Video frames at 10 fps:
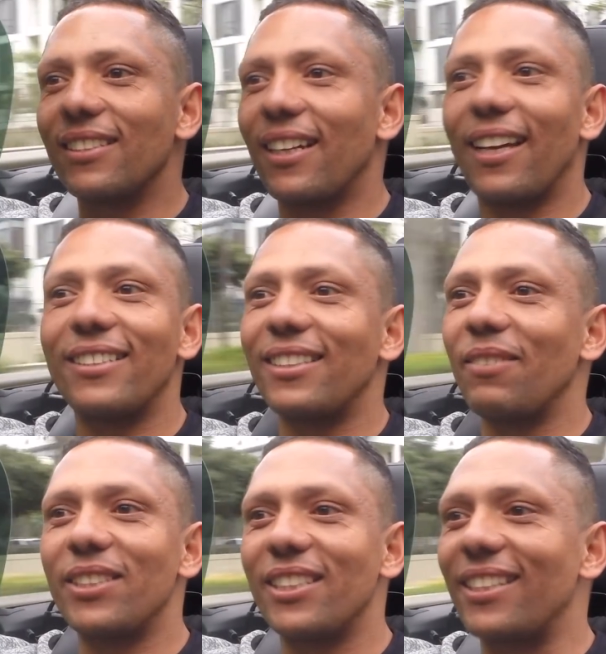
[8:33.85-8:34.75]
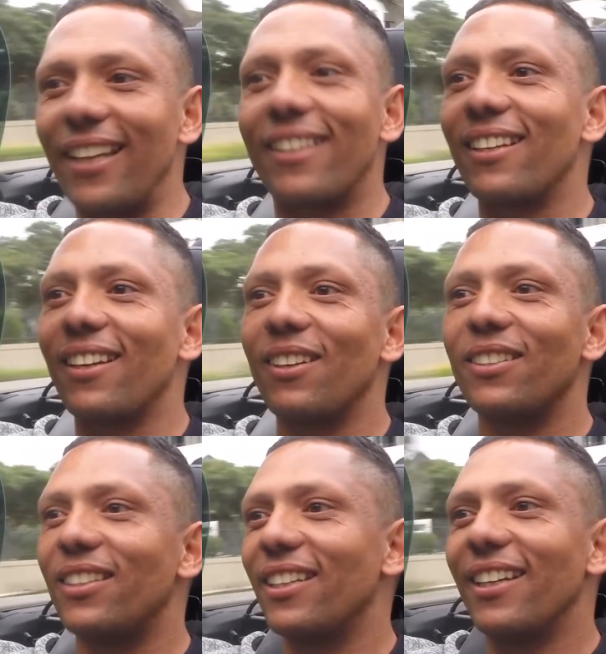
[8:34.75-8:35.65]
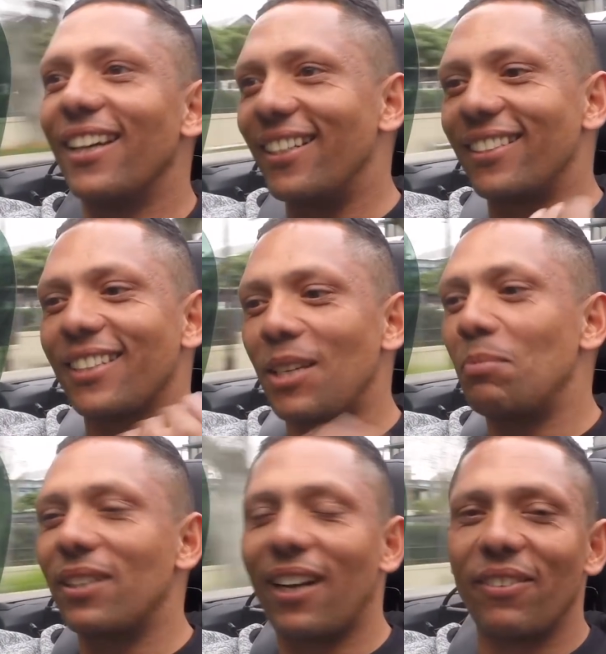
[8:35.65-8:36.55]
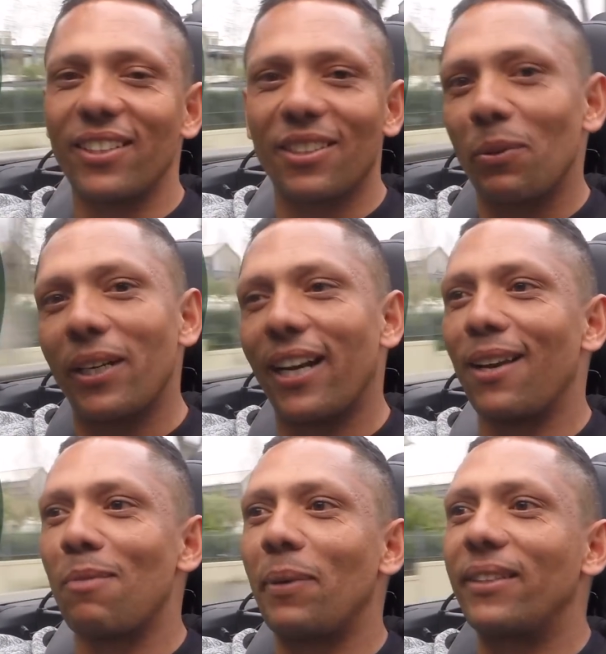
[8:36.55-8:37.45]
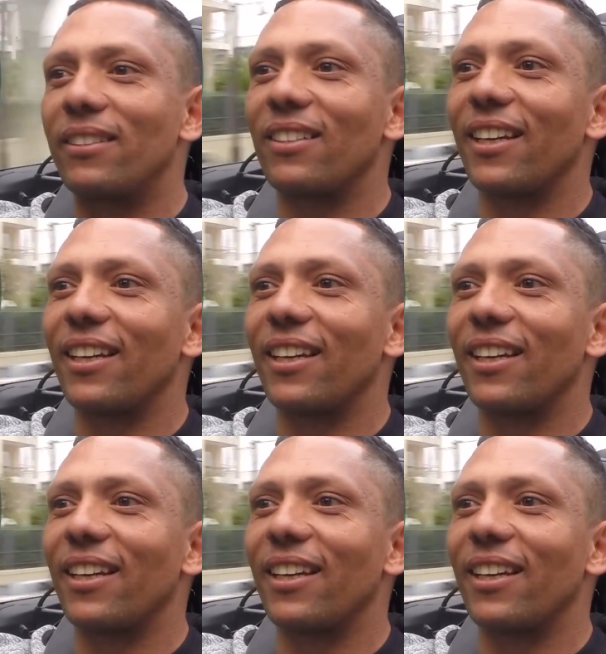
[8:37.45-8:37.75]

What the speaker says: Okay, I say we just hit the road and just keep driving until we run out of petrol,